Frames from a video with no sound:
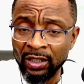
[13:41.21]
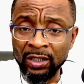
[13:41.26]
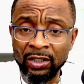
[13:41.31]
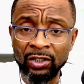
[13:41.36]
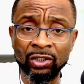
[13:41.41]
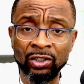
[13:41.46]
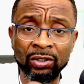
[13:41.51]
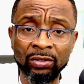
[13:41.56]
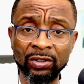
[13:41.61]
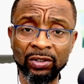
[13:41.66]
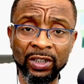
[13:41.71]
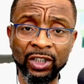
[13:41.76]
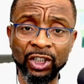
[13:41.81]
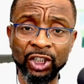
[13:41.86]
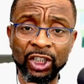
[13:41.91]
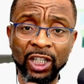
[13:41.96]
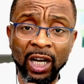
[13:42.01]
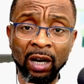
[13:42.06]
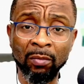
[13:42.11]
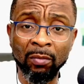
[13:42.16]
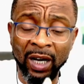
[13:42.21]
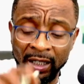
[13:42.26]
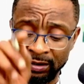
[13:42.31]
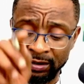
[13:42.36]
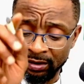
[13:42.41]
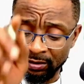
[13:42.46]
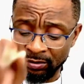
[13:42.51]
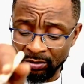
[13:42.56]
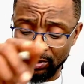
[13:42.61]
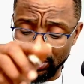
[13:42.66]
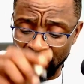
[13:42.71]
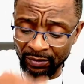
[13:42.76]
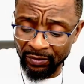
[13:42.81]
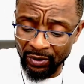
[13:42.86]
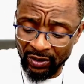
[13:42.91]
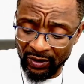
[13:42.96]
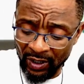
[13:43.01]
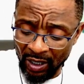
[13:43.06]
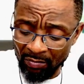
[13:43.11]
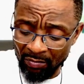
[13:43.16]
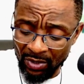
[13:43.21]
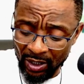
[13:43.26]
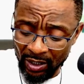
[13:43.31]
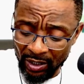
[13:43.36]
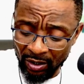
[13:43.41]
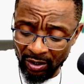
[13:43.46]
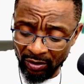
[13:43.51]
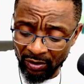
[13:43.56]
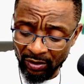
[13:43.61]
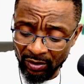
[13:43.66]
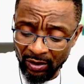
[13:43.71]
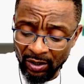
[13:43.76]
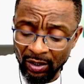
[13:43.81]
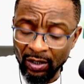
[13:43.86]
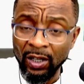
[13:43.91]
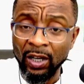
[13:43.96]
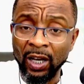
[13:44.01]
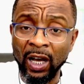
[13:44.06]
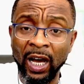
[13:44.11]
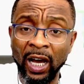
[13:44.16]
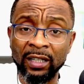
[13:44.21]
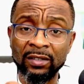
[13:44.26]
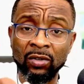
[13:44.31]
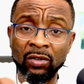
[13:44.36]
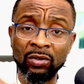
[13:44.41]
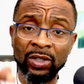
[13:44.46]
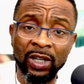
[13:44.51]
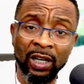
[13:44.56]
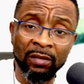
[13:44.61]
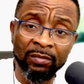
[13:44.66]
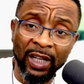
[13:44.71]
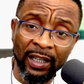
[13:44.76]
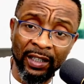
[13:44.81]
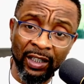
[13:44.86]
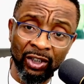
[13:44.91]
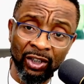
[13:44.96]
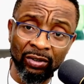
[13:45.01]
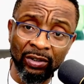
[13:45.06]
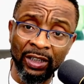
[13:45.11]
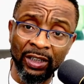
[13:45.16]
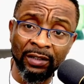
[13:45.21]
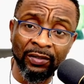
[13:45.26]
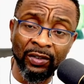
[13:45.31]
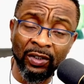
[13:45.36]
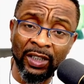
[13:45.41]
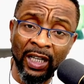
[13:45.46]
You, the chairman, will give you 10 million. I told them that they should give you